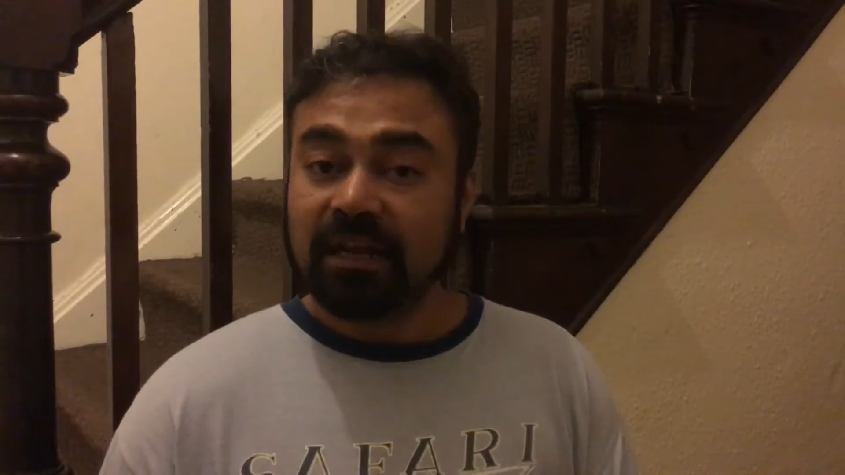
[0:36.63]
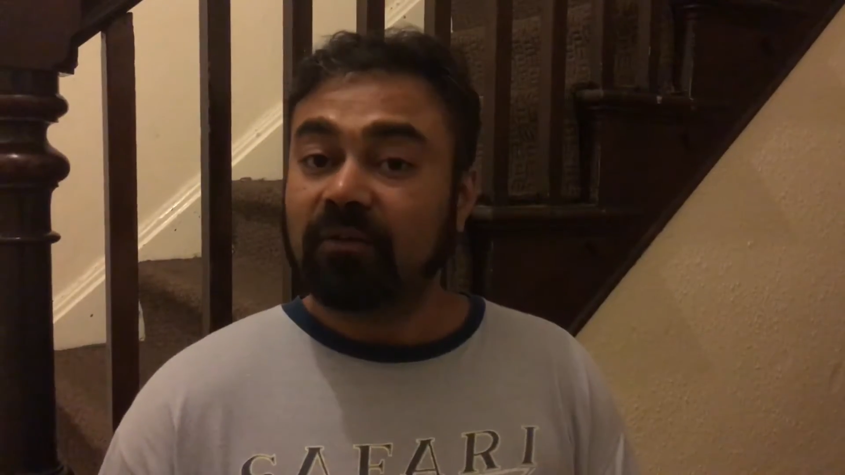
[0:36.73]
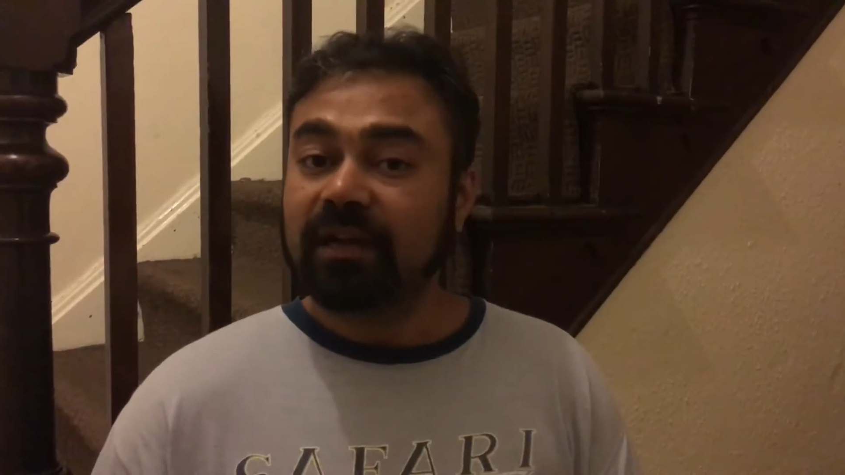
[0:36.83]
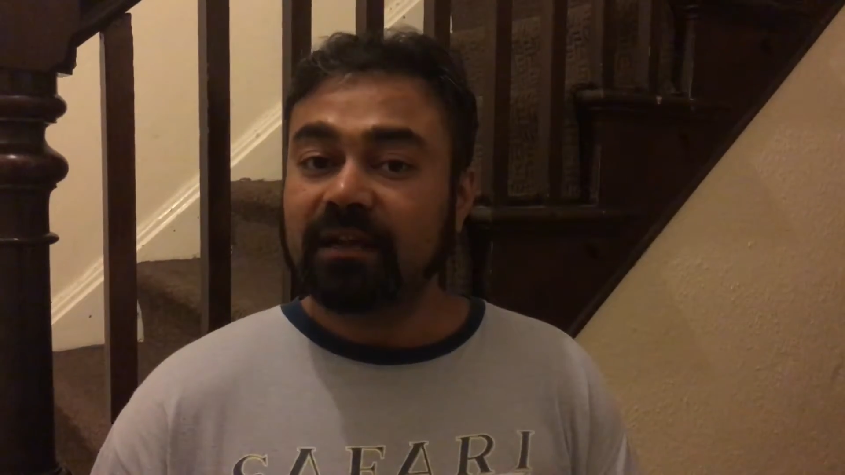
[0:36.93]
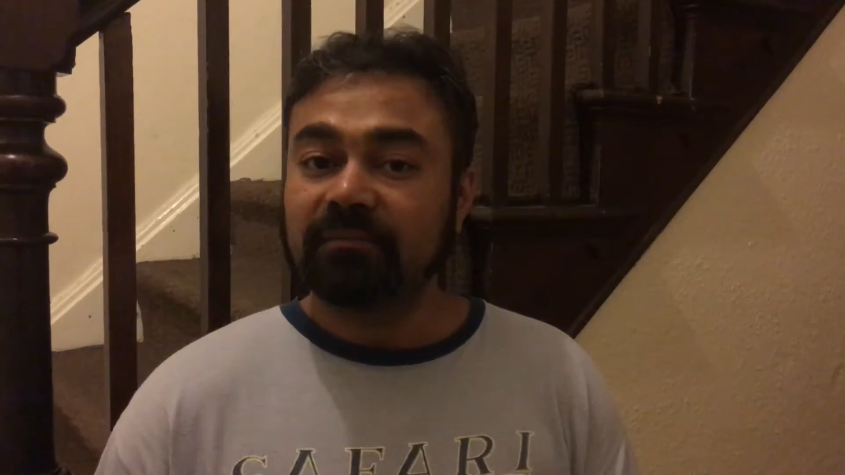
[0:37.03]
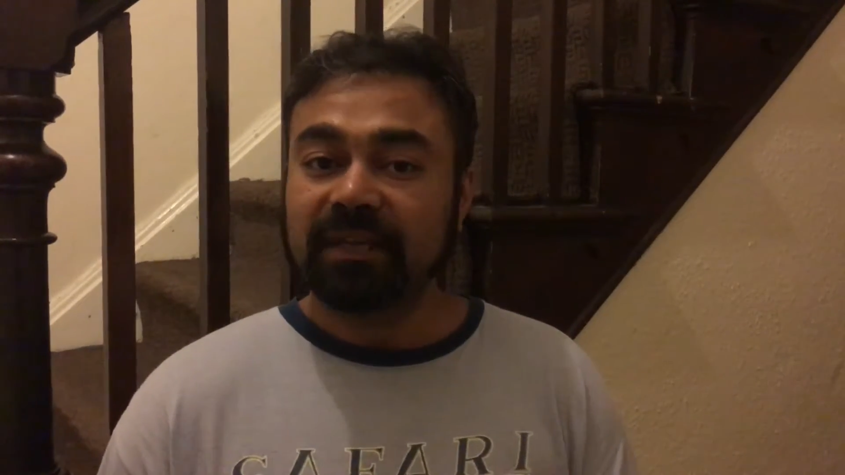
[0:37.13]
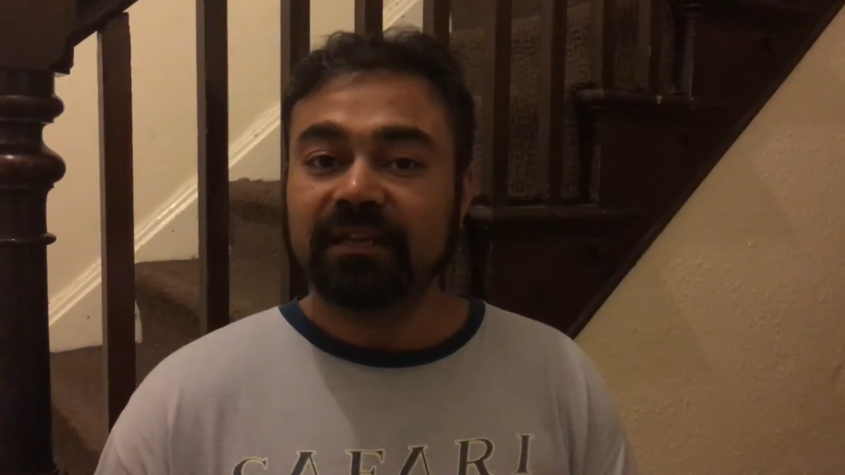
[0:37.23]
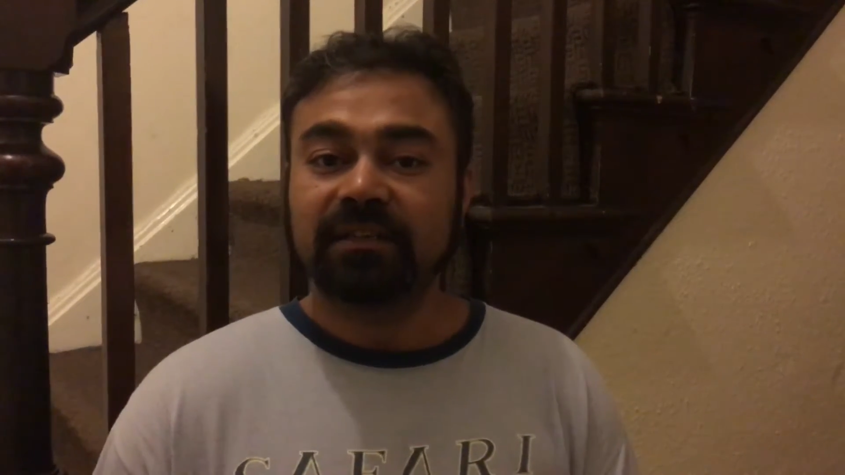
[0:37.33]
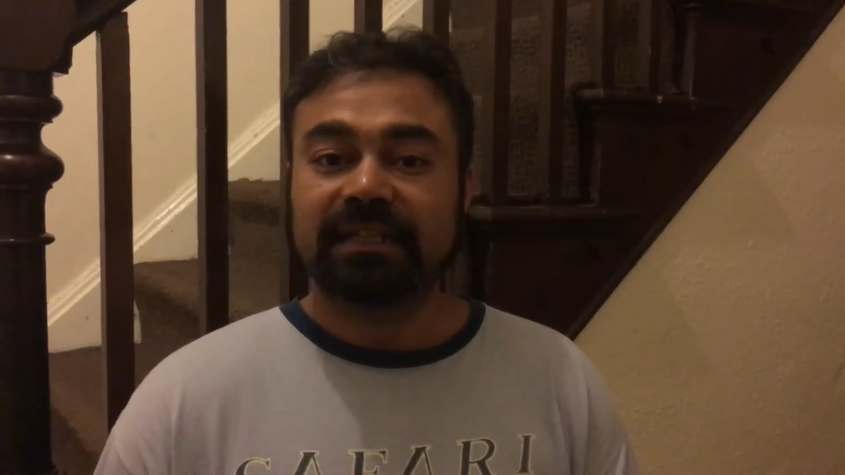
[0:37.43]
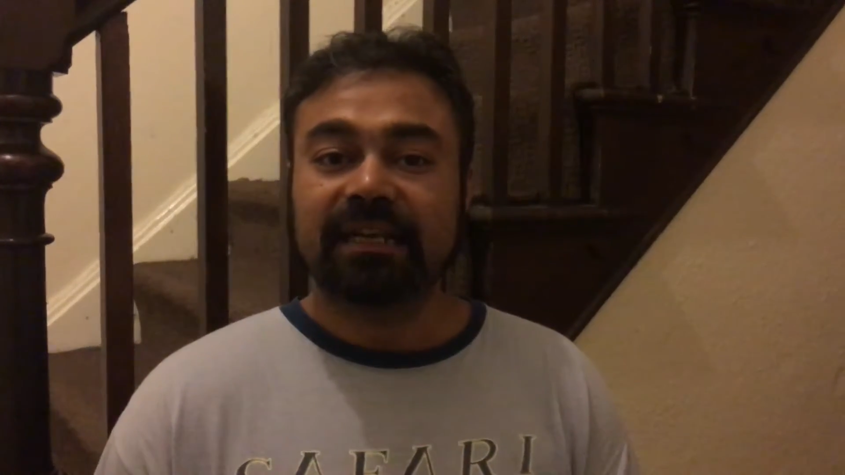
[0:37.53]
how I am
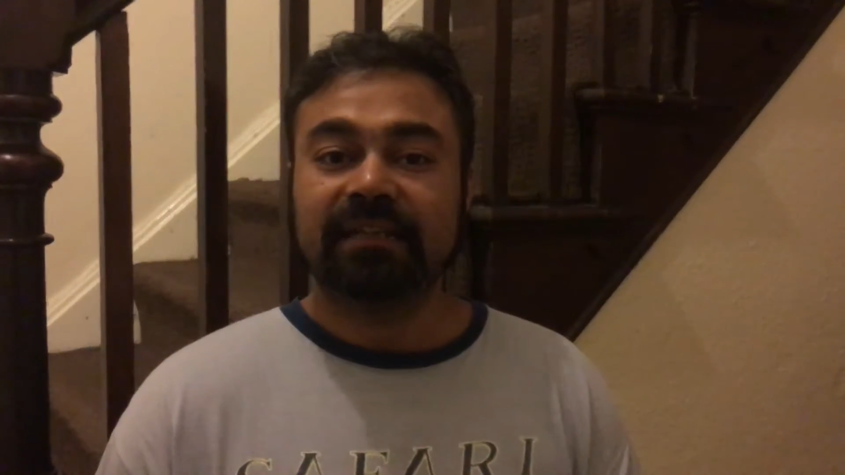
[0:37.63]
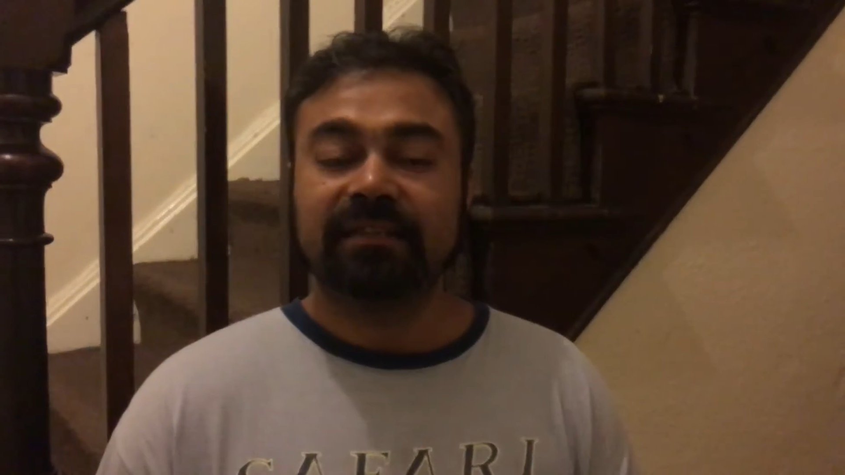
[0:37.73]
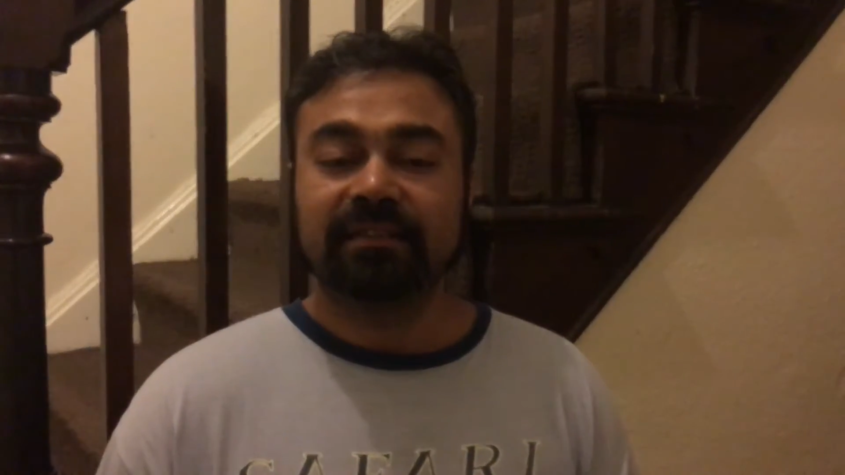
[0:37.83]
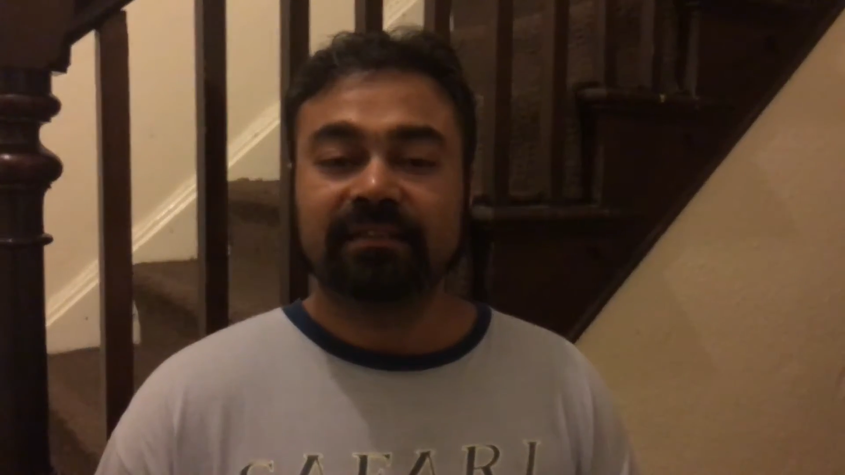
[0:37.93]
here today.